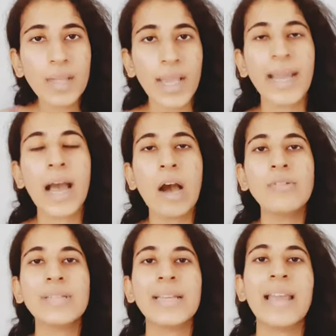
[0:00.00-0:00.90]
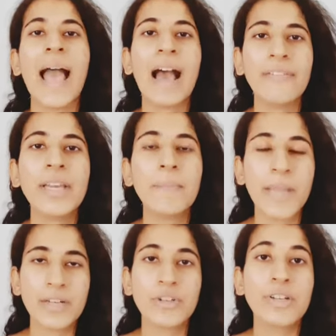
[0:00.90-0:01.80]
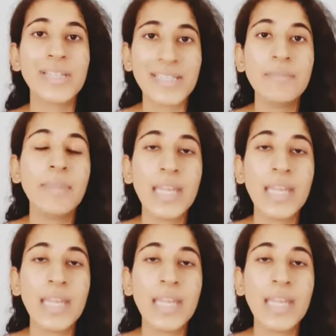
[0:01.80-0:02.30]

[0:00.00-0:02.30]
account and having a Patreon doesn't